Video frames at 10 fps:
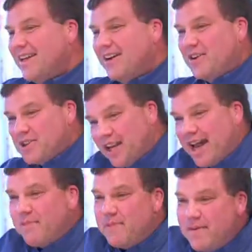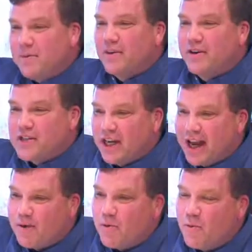You know, there's a lot of people, there's a
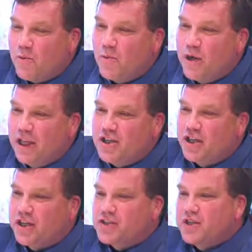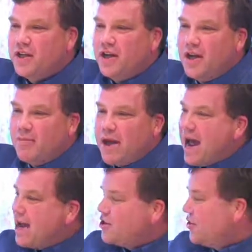lot of religionists,
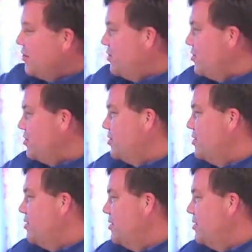pastors,